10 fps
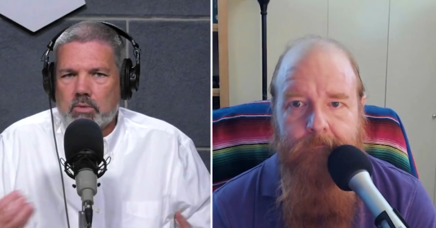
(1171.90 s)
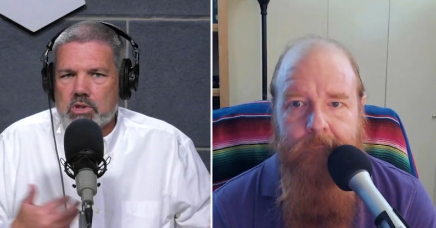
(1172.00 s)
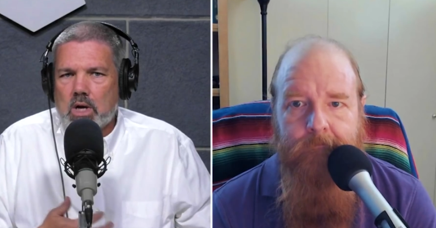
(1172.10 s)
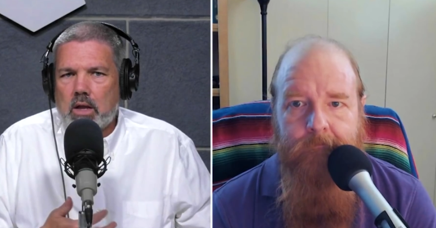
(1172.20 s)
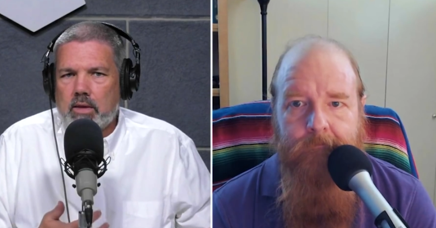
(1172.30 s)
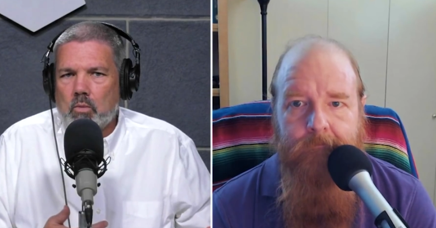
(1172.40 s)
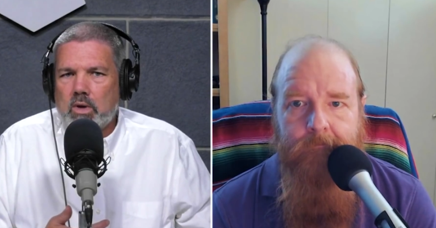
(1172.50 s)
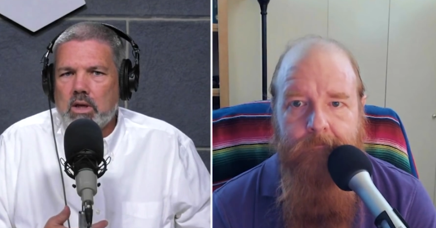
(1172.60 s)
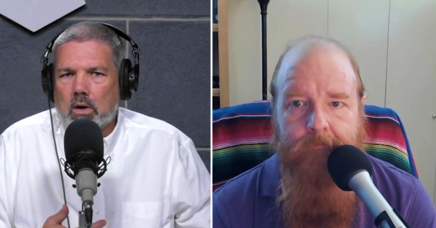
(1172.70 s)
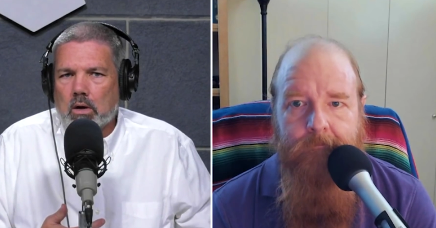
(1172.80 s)
Speaker 1: with John than
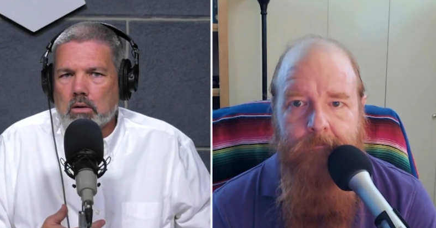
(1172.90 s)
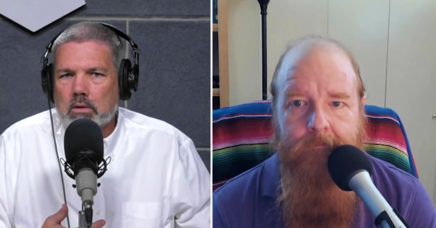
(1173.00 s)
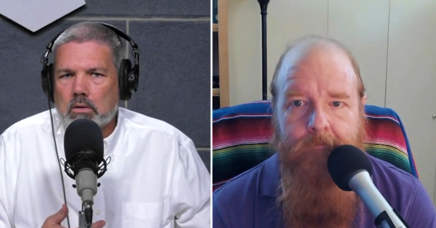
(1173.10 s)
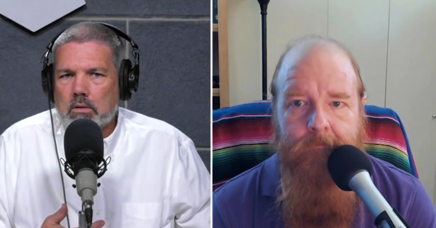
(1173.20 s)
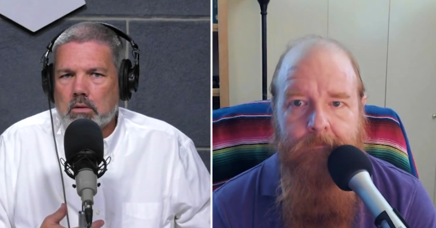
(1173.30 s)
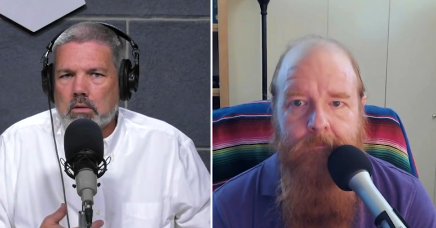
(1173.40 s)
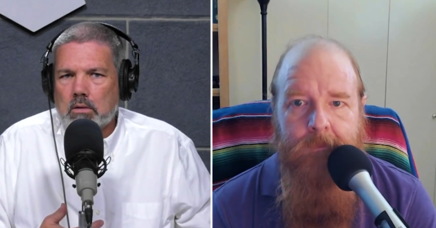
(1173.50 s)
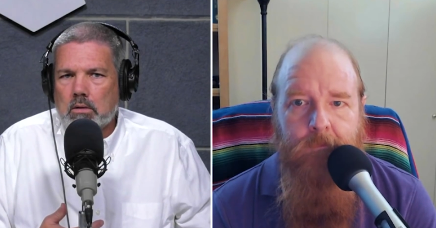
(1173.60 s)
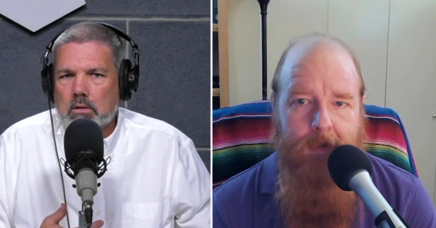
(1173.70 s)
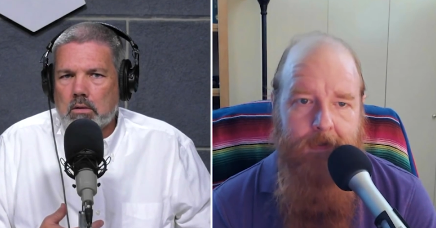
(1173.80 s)
we are.
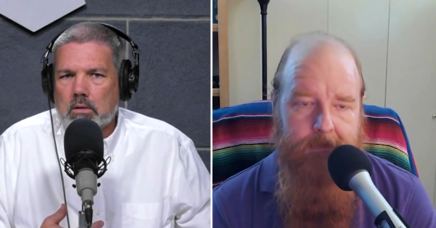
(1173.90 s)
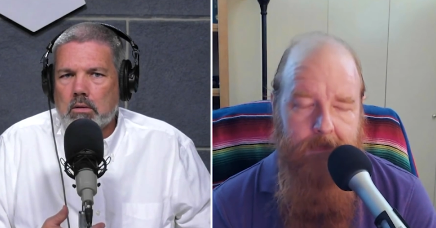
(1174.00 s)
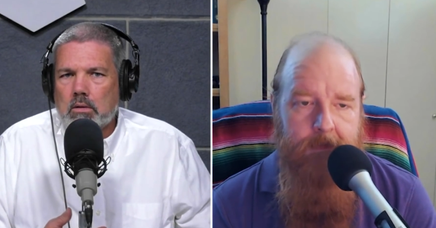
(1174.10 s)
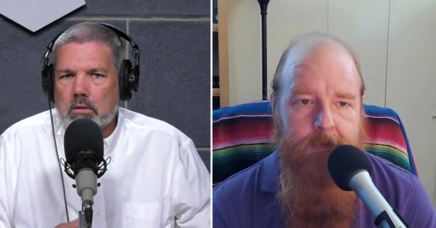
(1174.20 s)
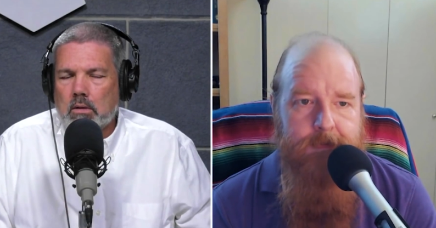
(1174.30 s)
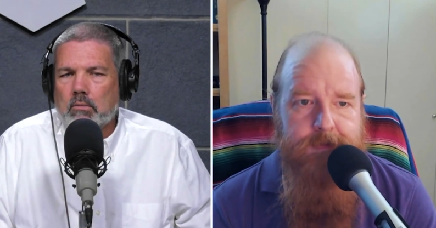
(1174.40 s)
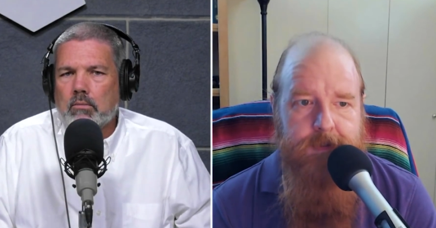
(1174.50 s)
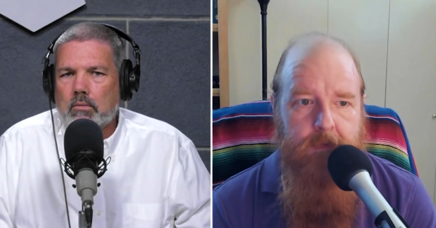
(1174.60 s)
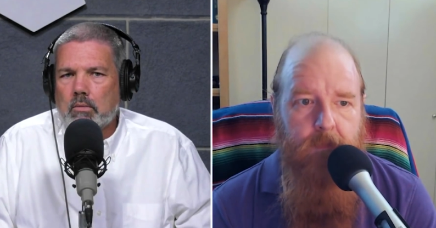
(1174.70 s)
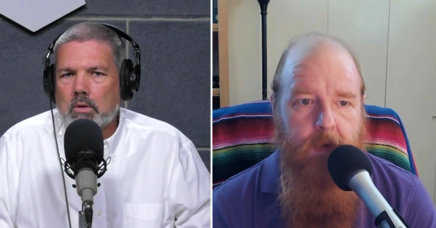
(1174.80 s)
Speaker 2: Right. Yeah.
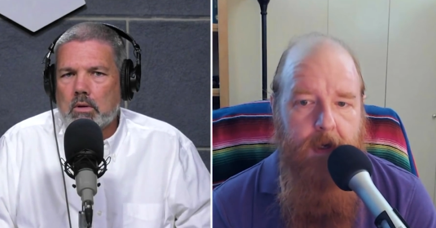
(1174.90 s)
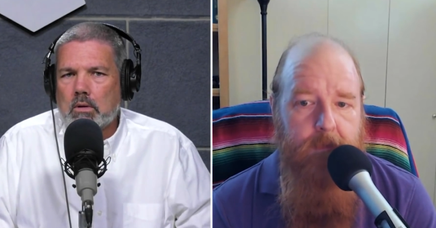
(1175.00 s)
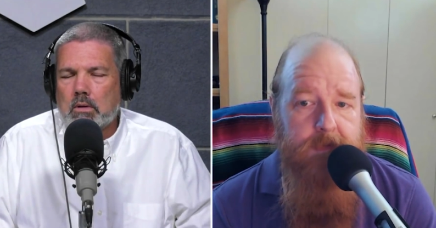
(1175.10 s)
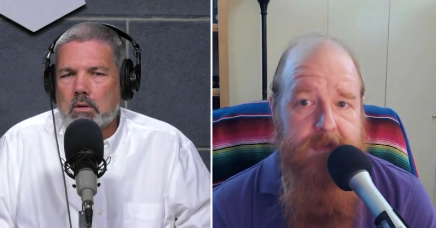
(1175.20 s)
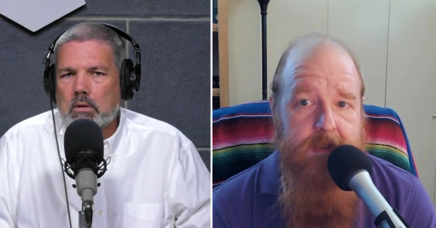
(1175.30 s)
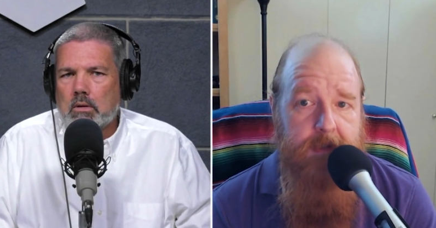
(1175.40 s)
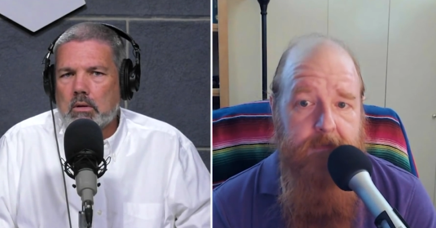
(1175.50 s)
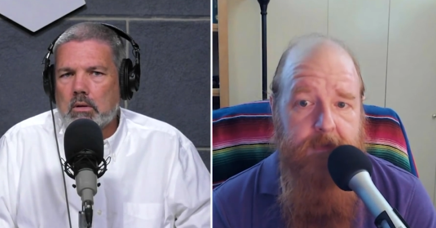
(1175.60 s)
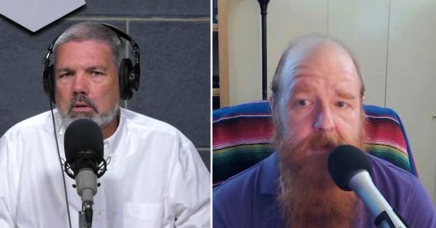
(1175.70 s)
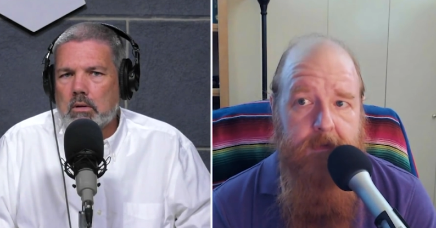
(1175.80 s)
So I would
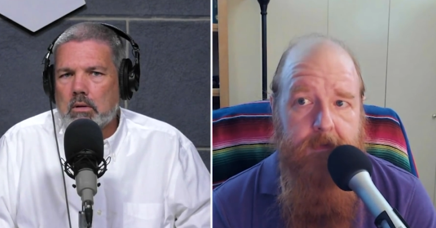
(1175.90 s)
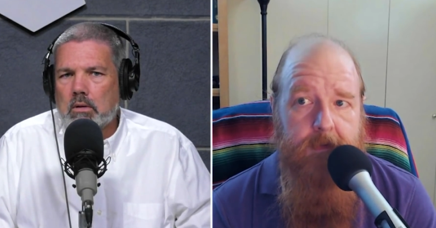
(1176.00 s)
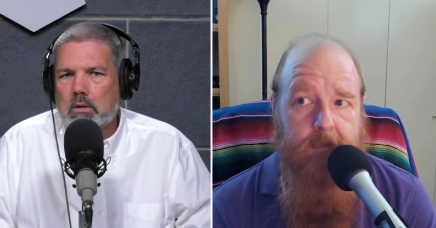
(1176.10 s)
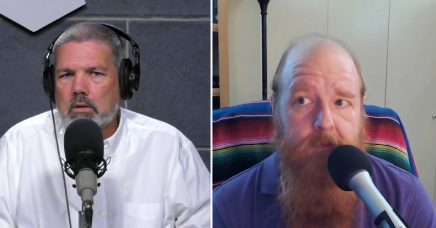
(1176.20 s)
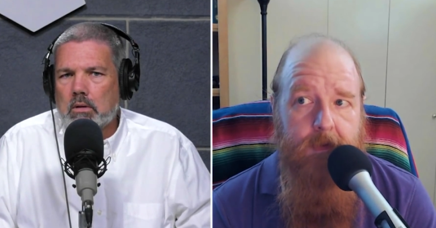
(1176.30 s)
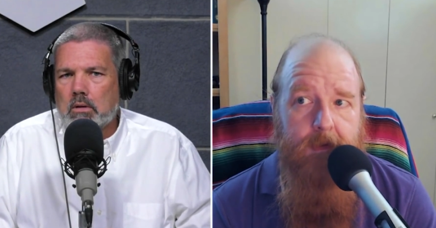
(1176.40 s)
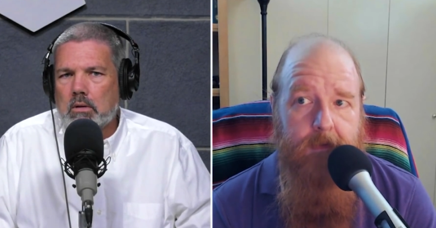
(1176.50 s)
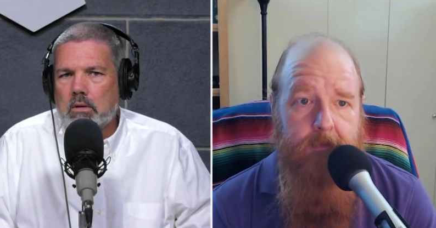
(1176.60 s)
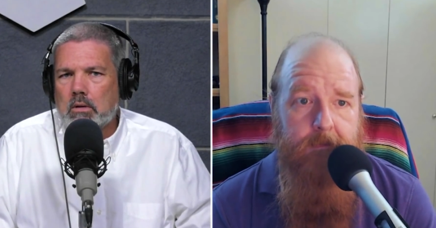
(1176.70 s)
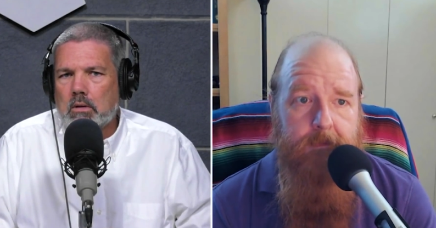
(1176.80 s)
say that you know
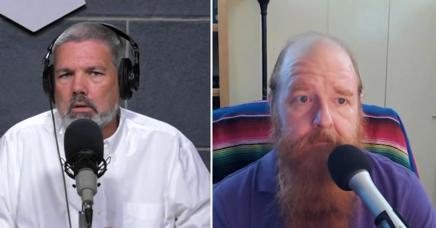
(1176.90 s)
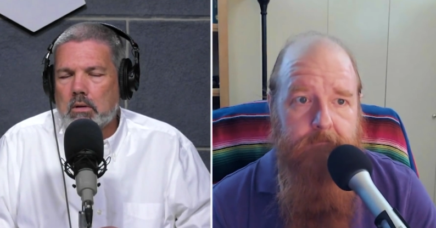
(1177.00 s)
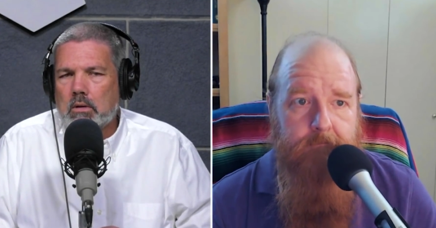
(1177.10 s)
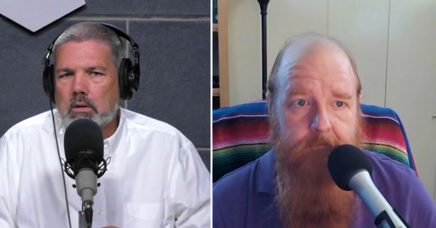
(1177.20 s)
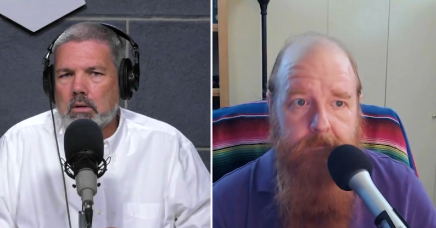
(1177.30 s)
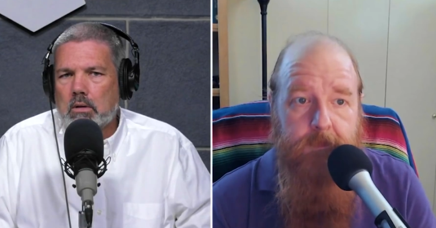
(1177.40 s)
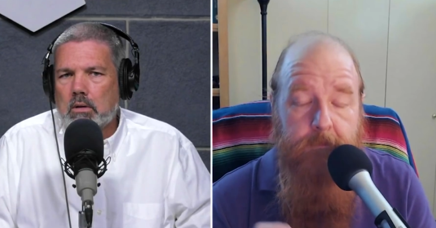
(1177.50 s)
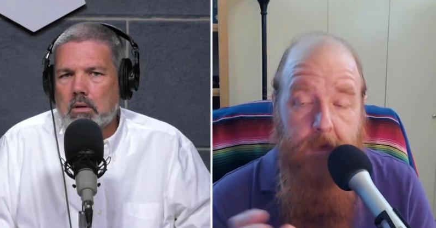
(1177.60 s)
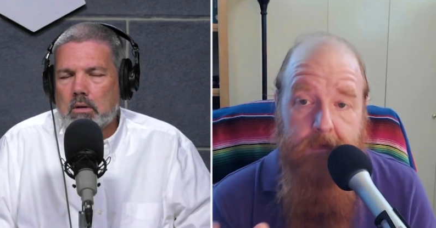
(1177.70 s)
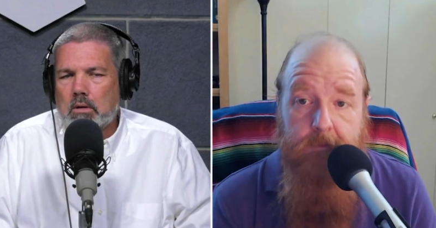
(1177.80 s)
uh,
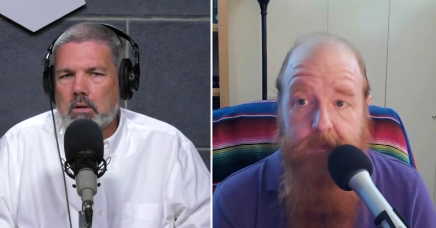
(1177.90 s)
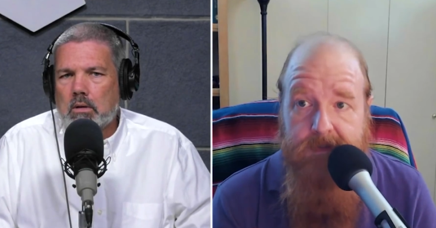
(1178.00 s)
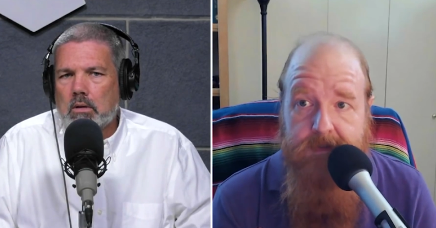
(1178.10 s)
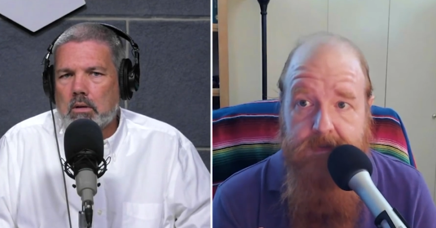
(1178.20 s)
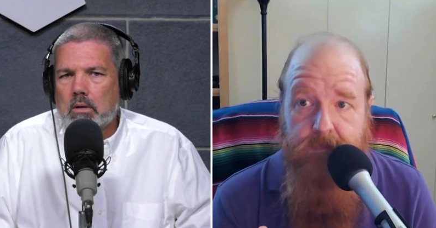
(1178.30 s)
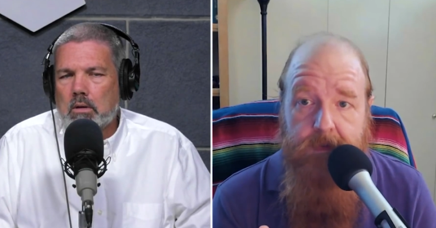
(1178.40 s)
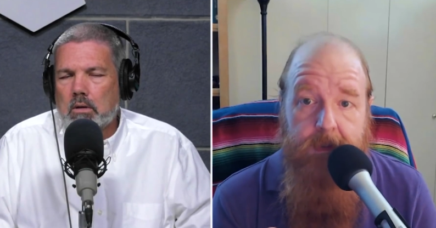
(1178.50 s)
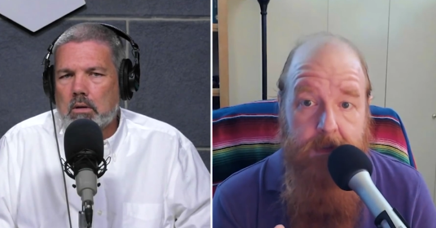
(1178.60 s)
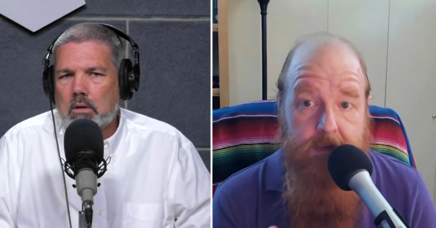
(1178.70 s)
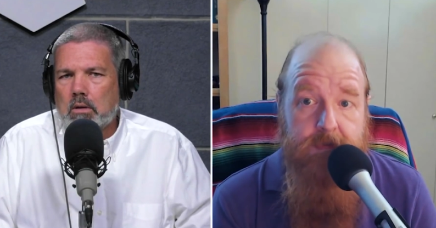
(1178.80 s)
the mark of the beast is a
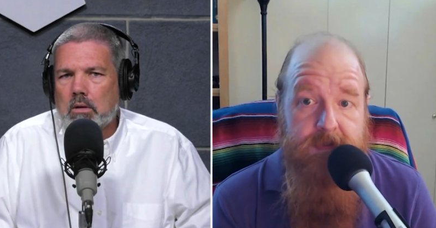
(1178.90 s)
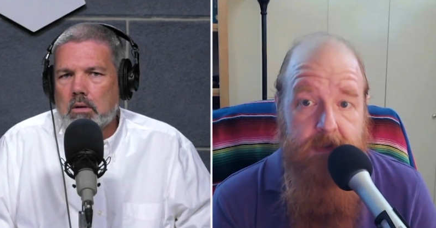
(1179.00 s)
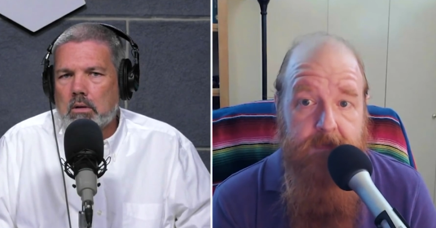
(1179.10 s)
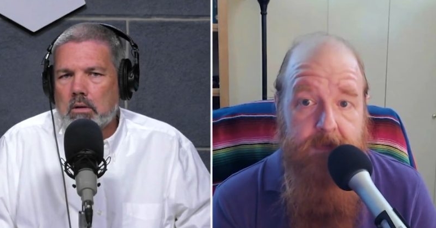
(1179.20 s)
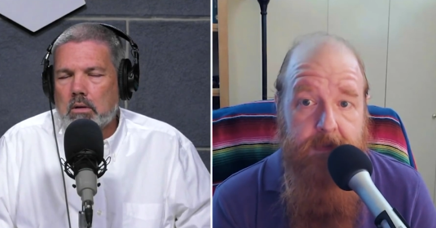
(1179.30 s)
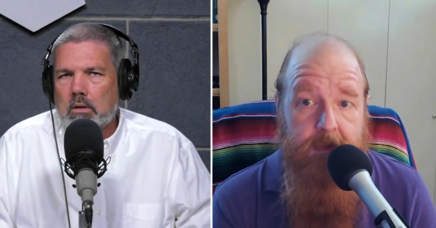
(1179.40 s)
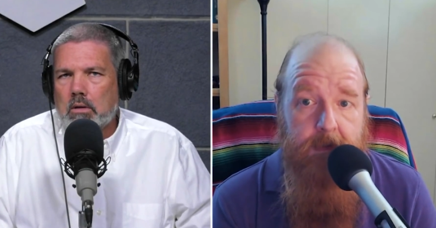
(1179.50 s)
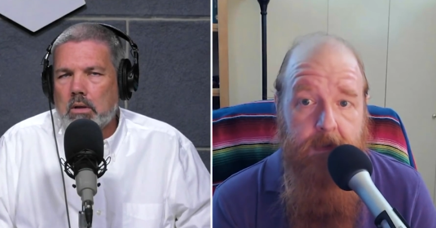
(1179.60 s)
really interesting thing.